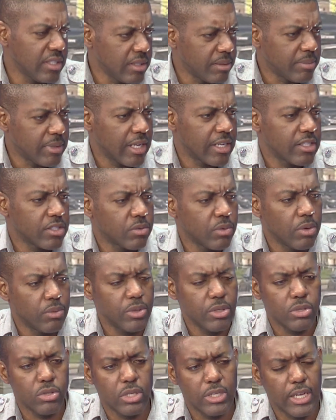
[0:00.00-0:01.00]
term, that is where
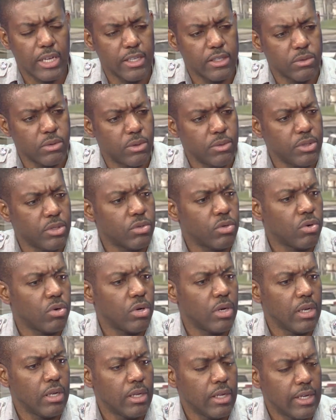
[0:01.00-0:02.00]
we
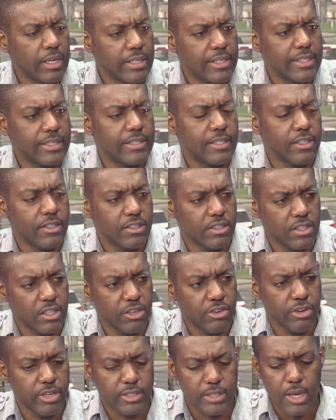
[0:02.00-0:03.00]
call the citizen
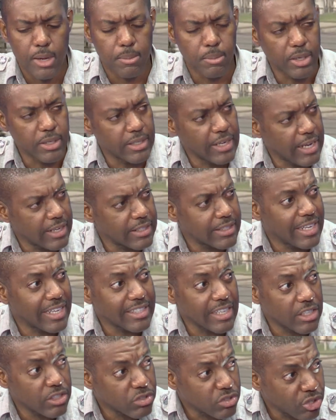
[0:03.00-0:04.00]
arrest. But that
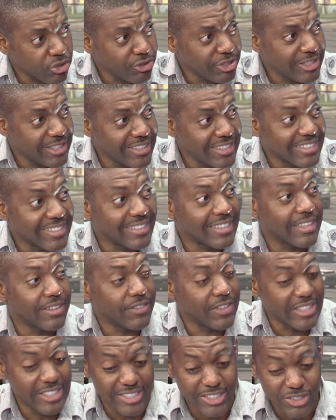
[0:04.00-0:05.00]
authority is
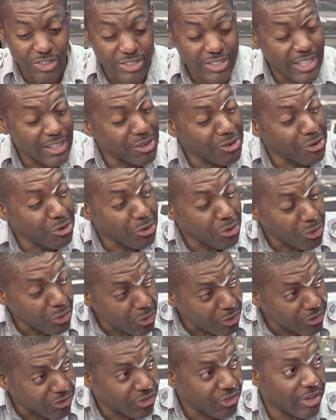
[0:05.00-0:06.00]
given. This is under the
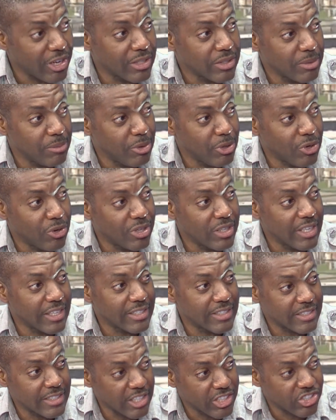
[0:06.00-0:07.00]
law of Trinidad and Tobago, under
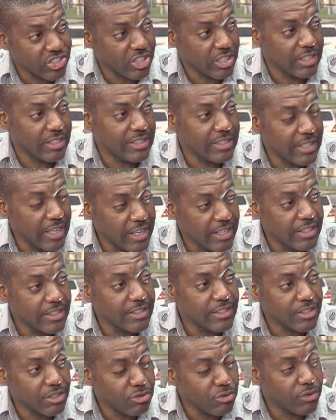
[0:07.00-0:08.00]
Section
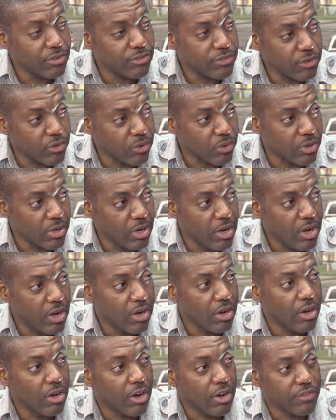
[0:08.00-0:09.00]
1004
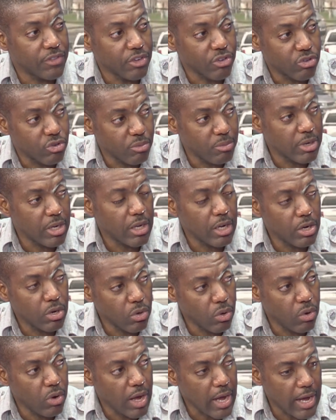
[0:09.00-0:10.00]
of the Criminal
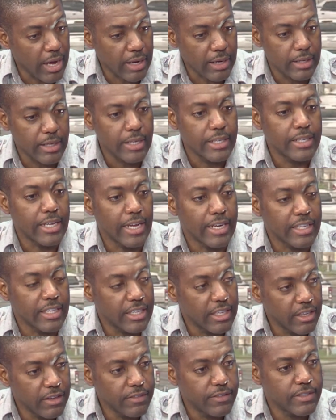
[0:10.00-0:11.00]
Law Act, that
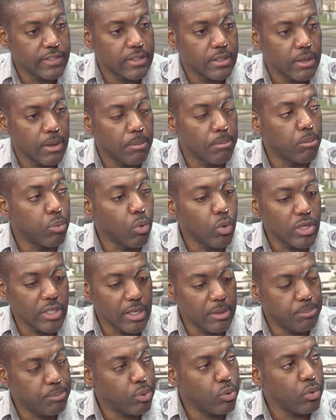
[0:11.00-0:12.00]
gives both
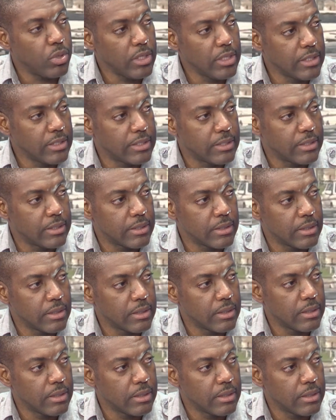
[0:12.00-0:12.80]
the police